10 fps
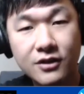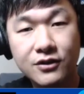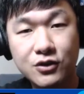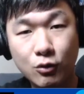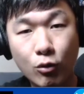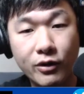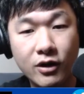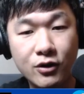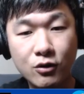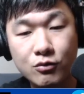the scoring
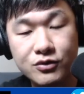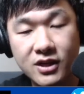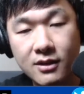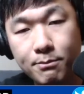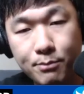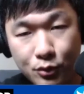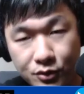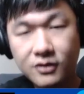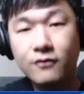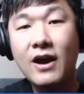on your own team,
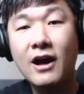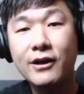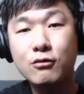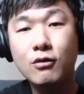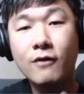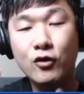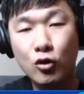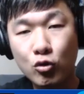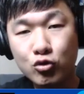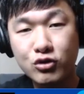boost the value of your
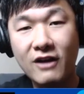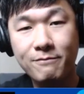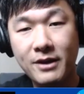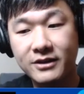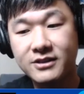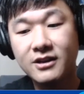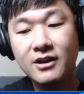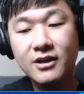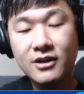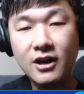own draft picks
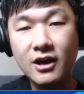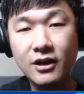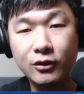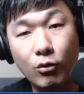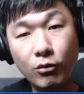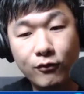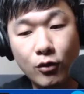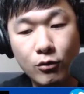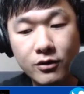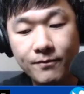going
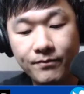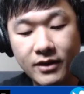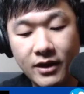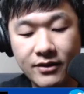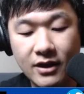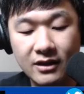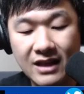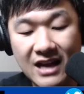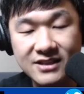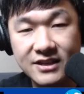forward. And then
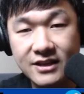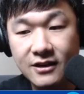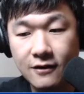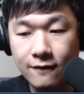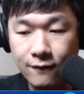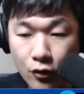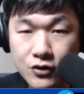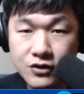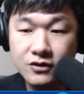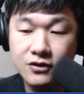lastly,
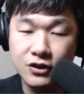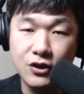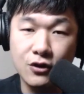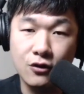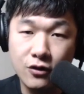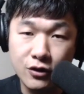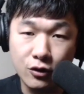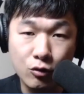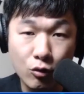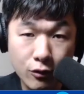first secure your
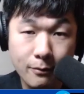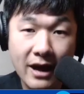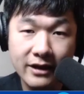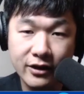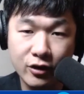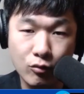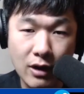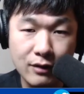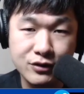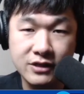quarterback and your
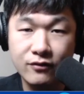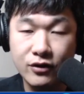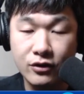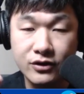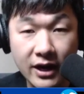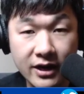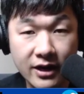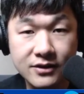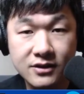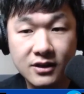wide receiver and your tight
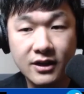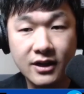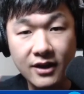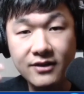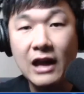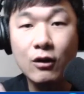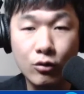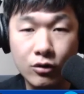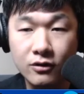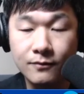ends in that
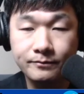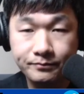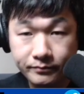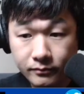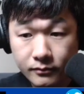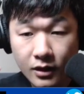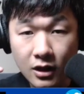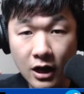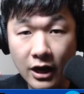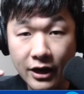order.
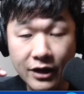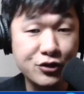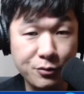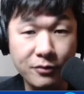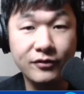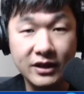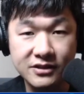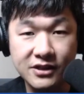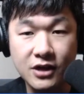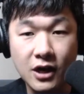In superflex
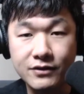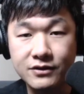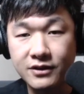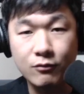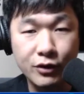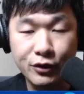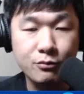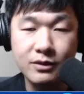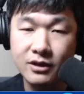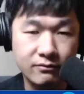leagues, obviously, in one
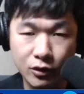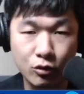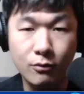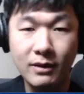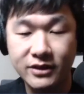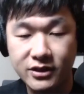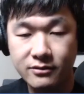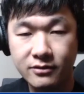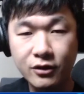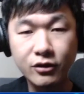QB, the quarterback doesn't
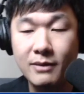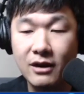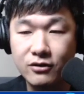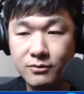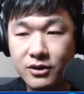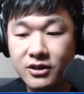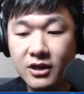nearly matter as much.